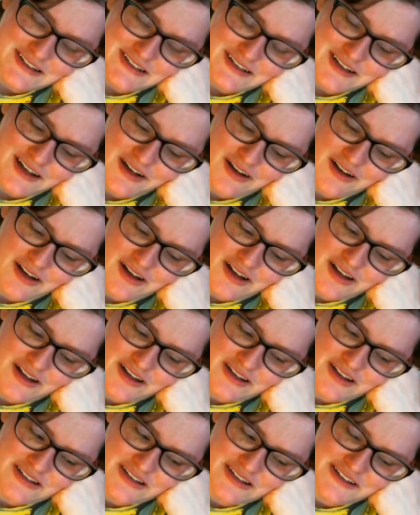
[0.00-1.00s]

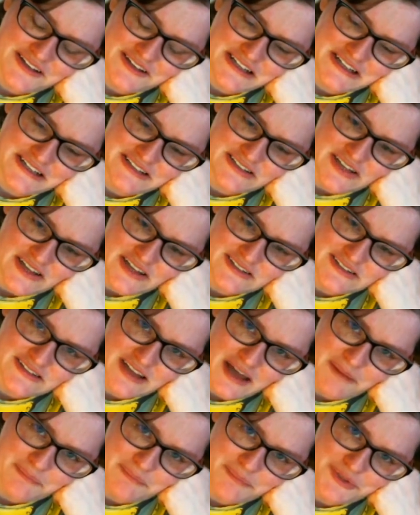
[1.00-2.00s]
any
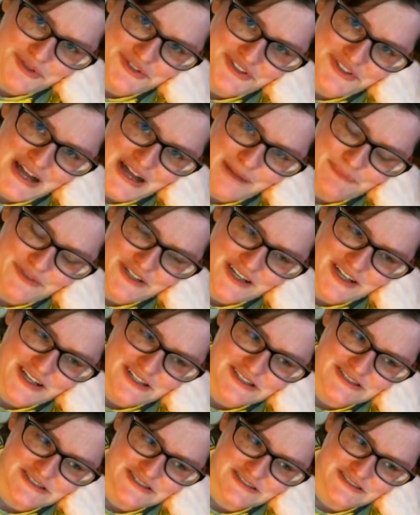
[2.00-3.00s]
desktop building
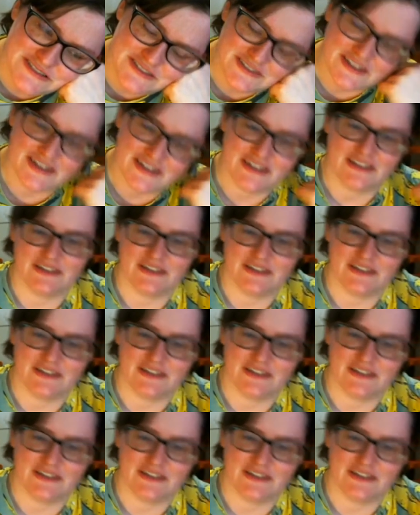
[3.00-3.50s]
applications like,